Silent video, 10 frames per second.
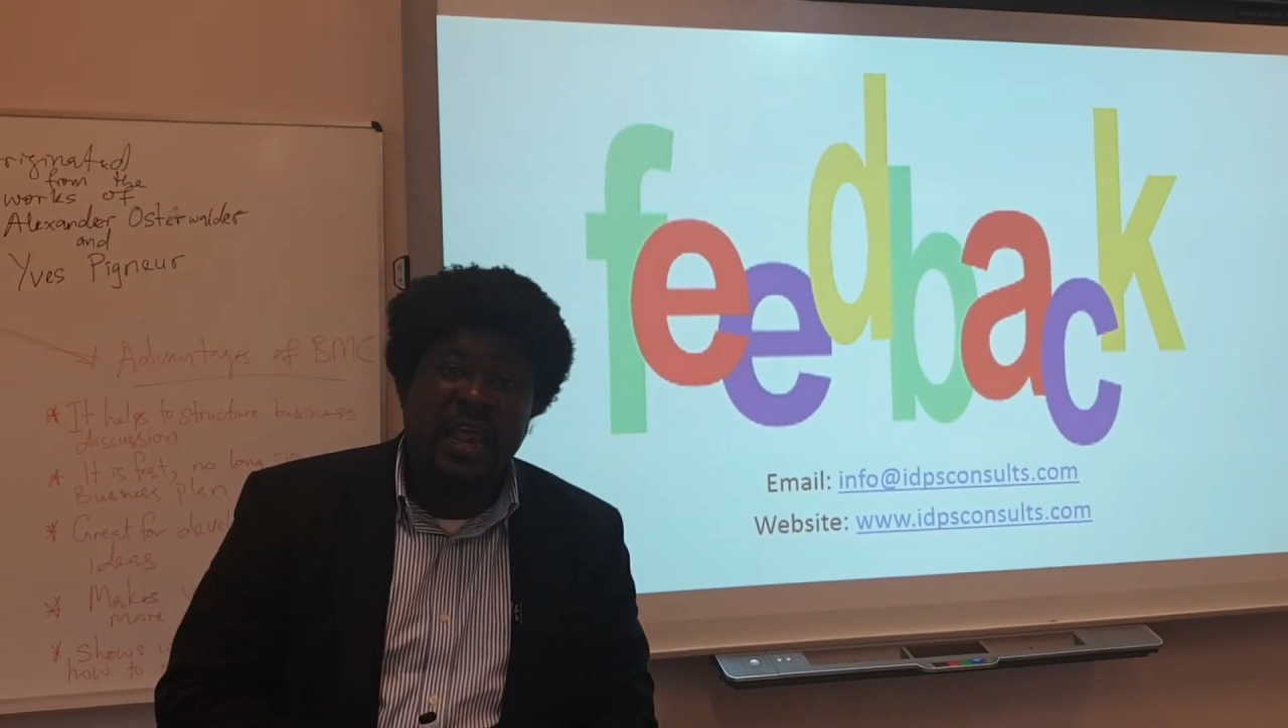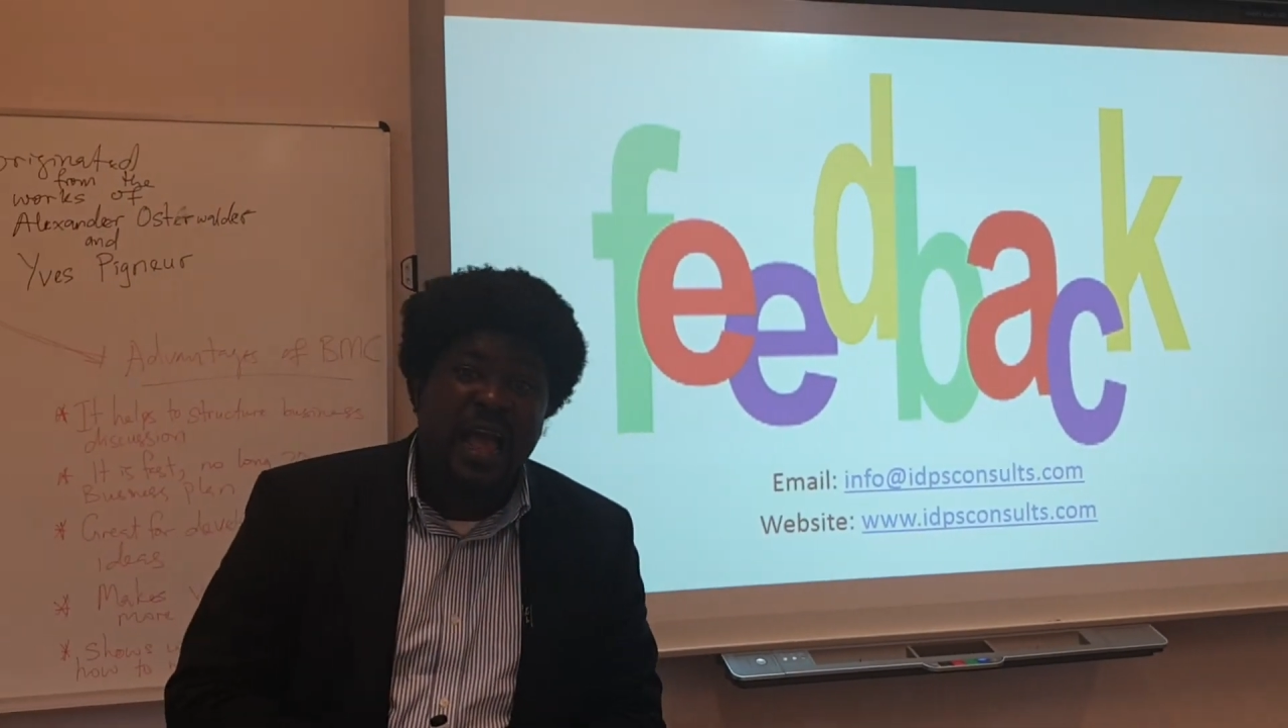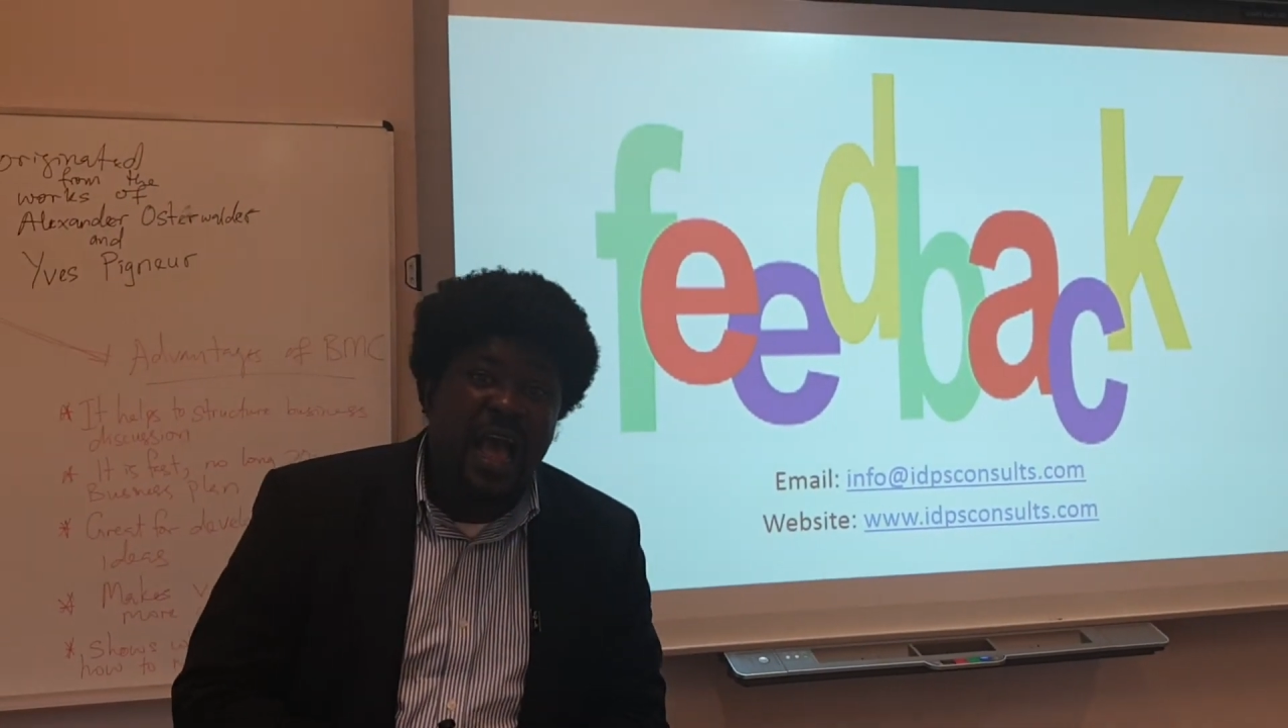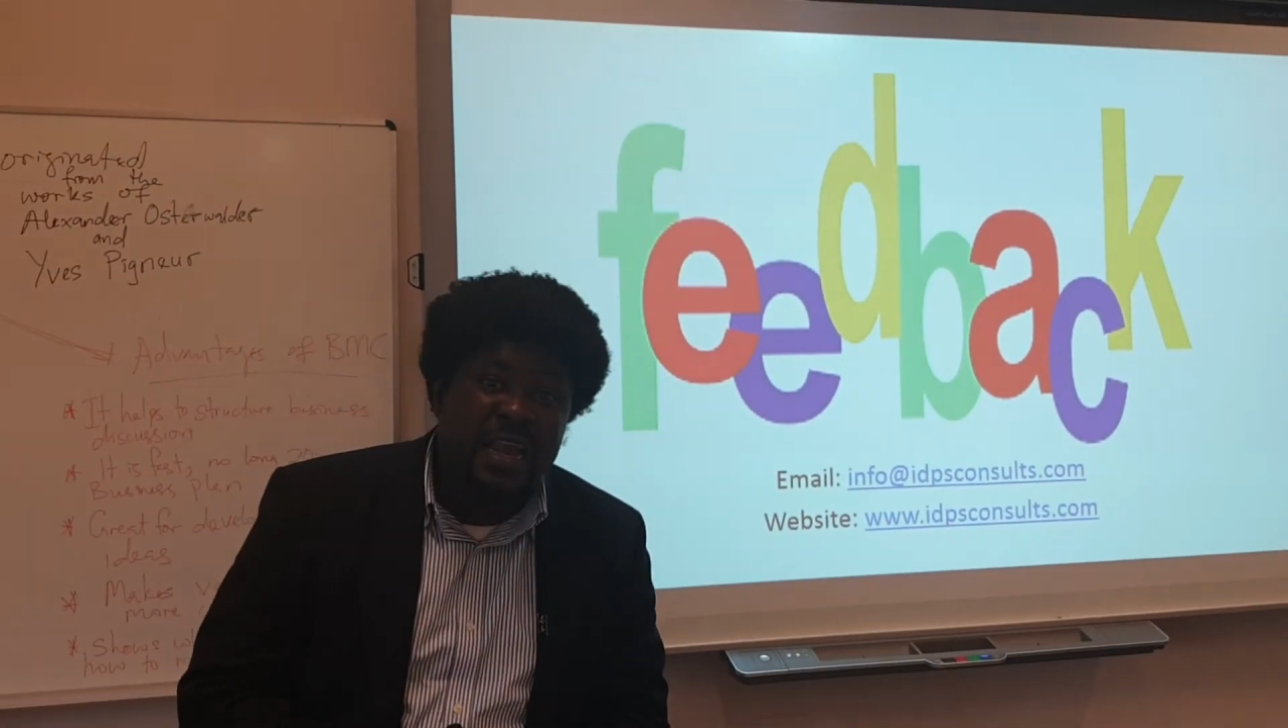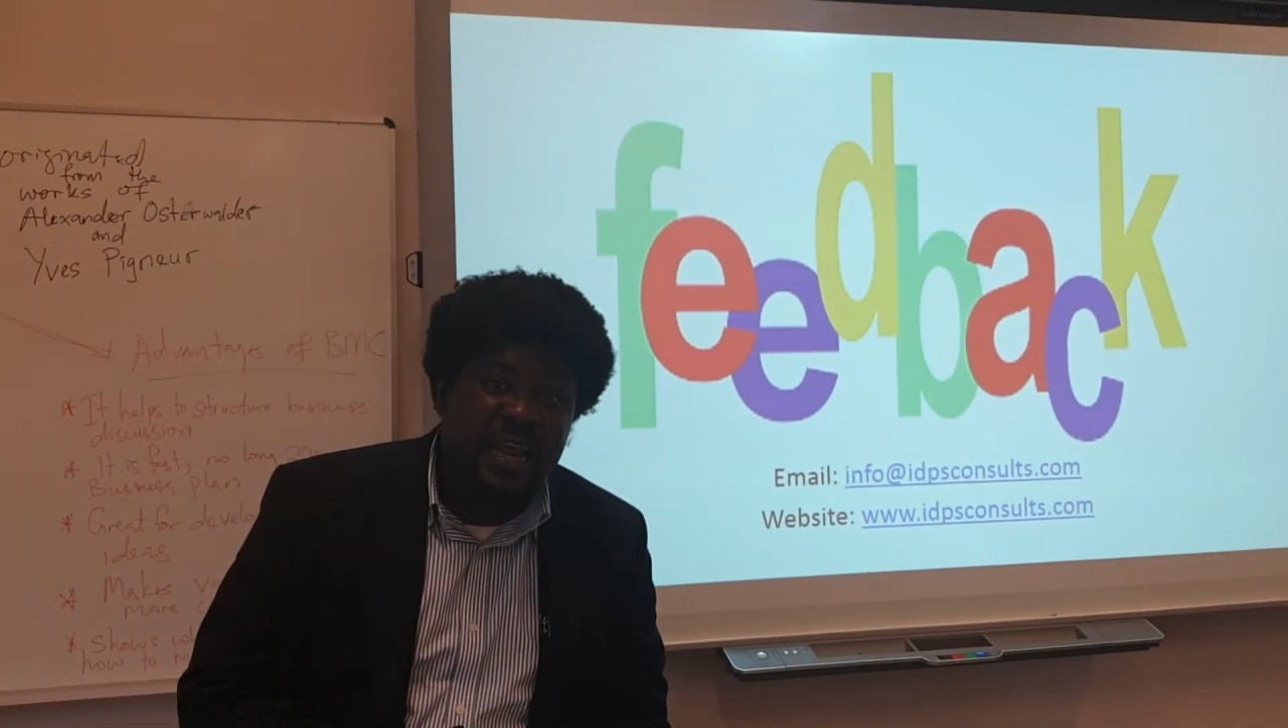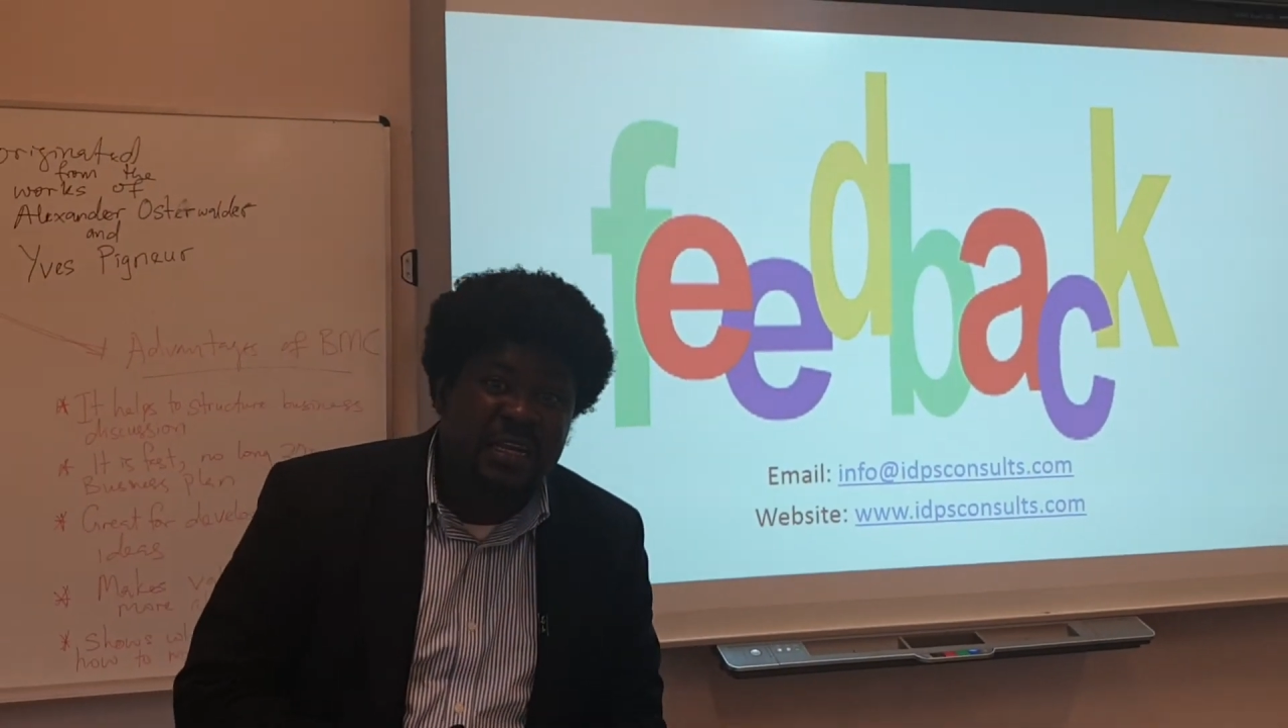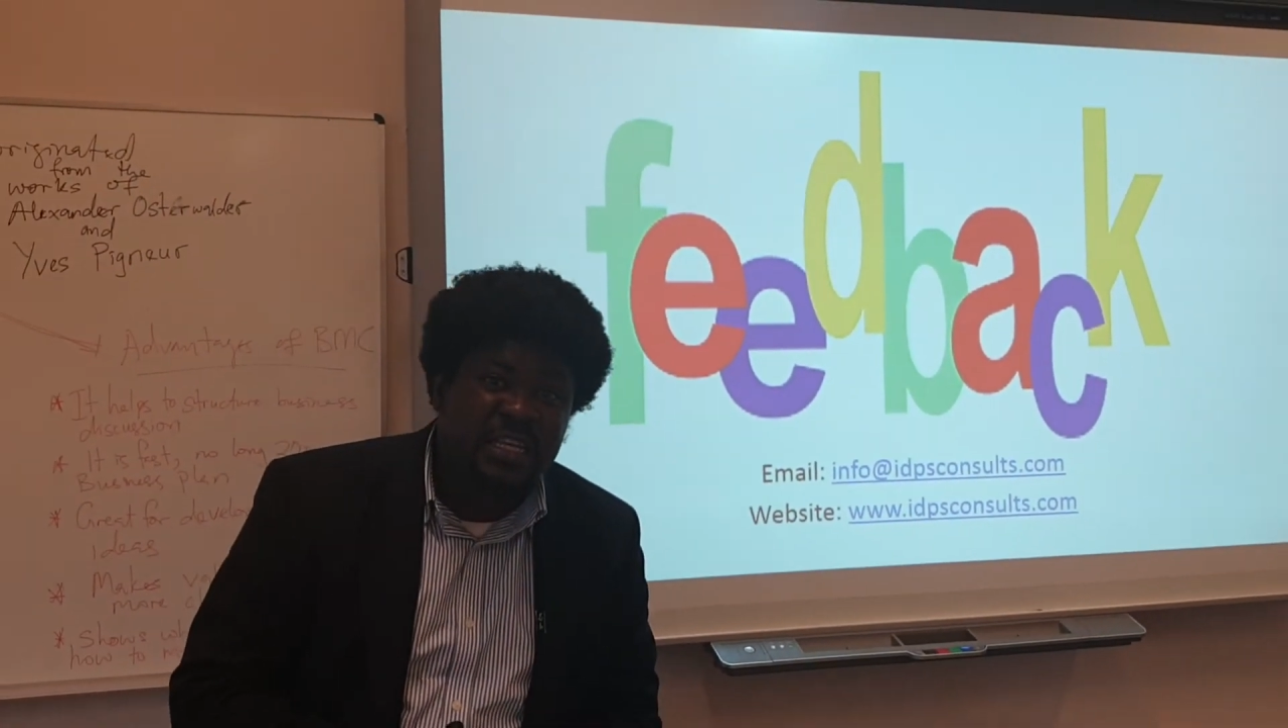had at